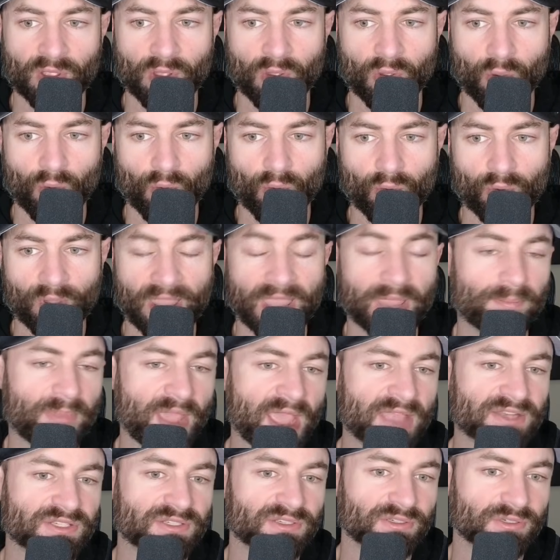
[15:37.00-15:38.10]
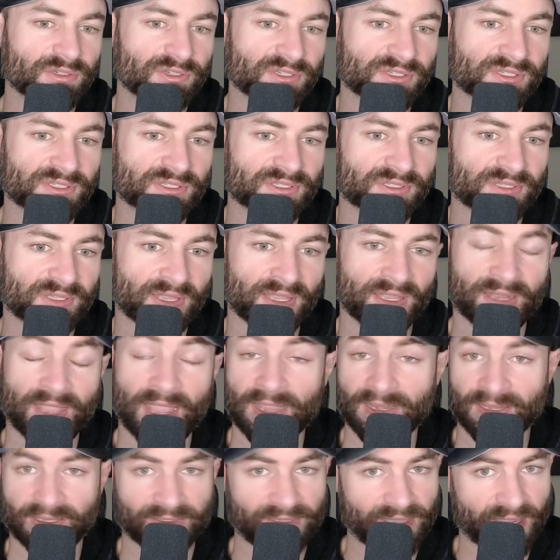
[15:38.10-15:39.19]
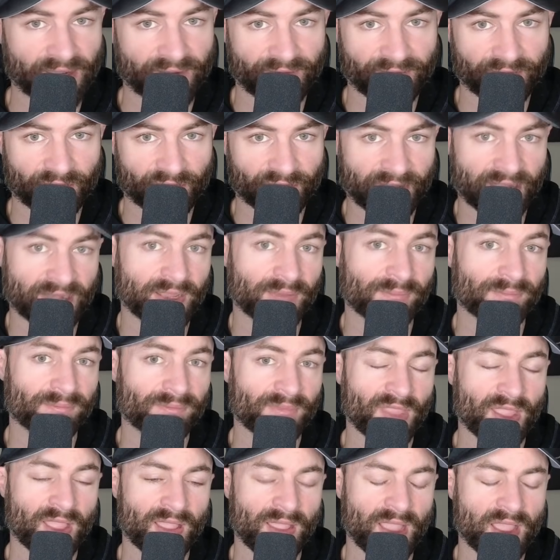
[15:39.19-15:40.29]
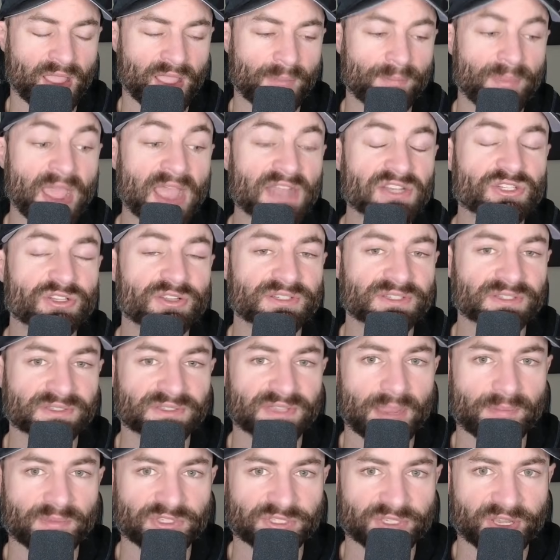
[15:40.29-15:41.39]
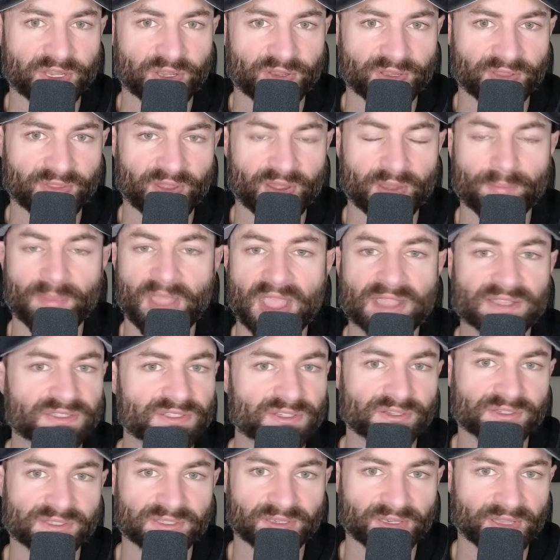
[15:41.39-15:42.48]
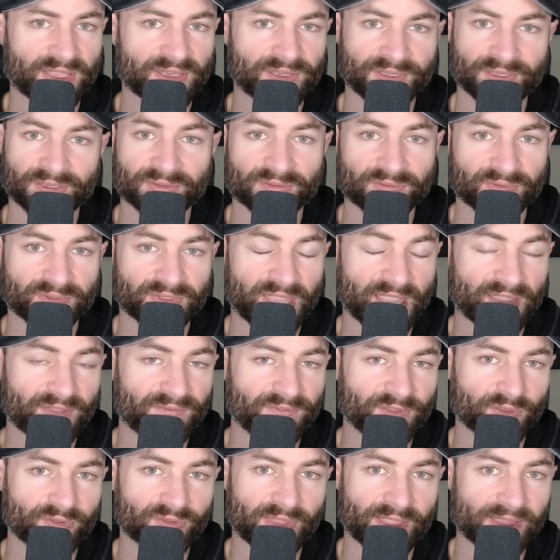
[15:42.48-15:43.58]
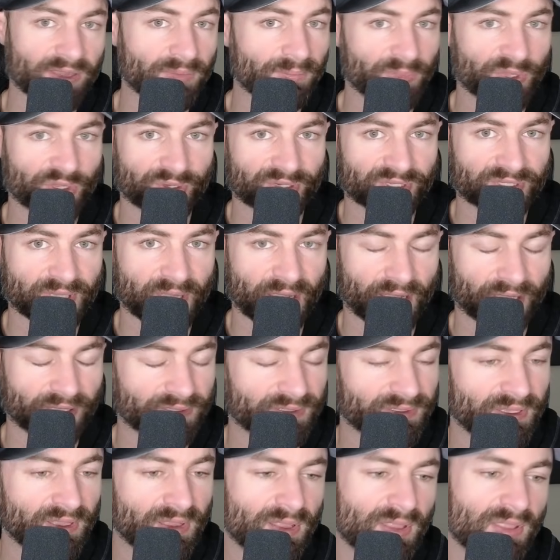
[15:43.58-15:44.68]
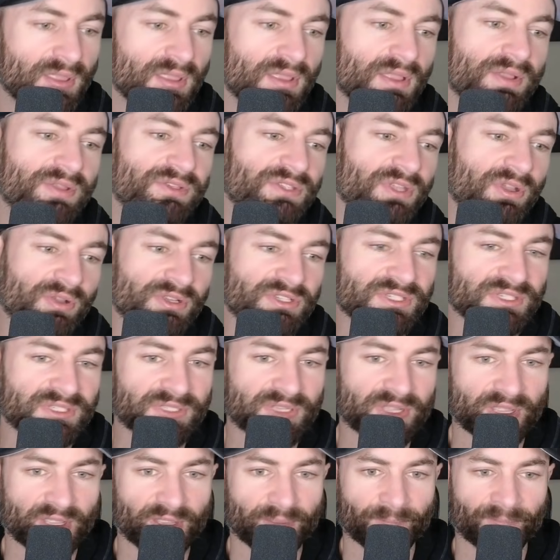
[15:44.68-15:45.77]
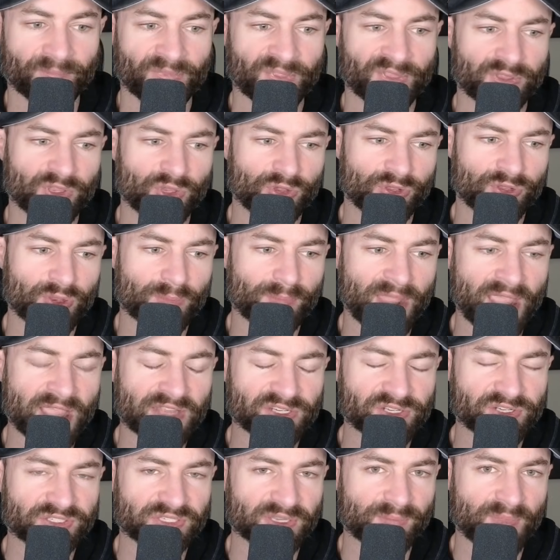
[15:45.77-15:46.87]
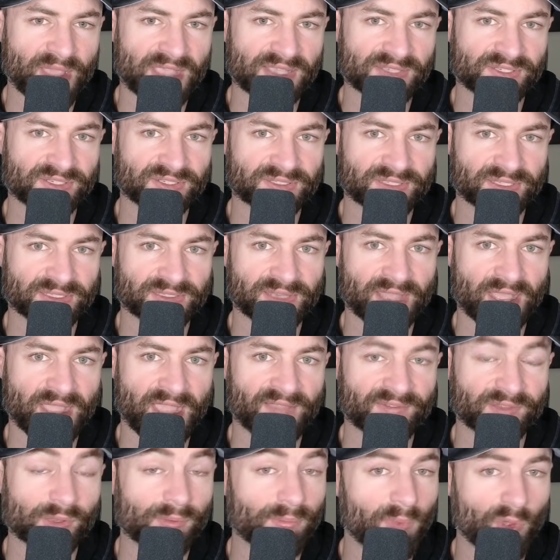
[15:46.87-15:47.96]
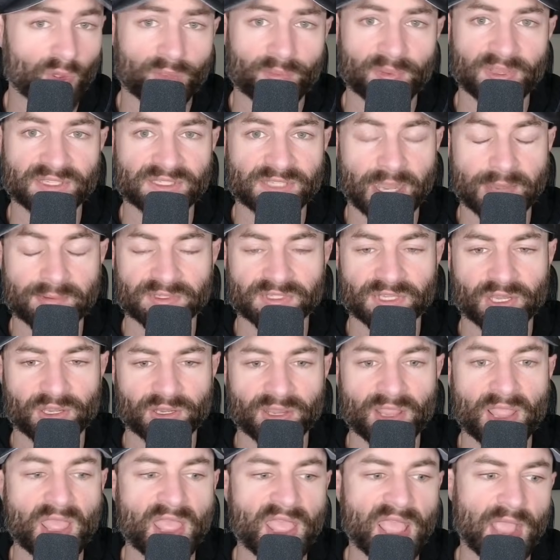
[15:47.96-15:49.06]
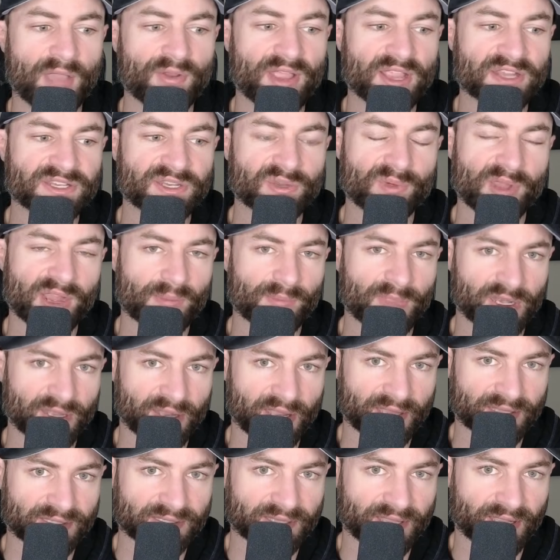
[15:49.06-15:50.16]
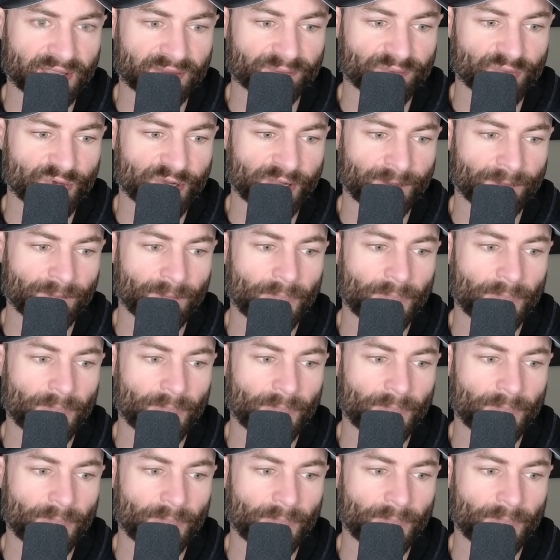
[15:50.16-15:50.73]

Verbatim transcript: or a bachelor's in any tech field, any uh, a bachelor's in cybersecurity, and then a master's in any tech field like computer science. So it just um, your your bachelor's and master's does not have to both be cybersecurity. I would actually recommend against that, right?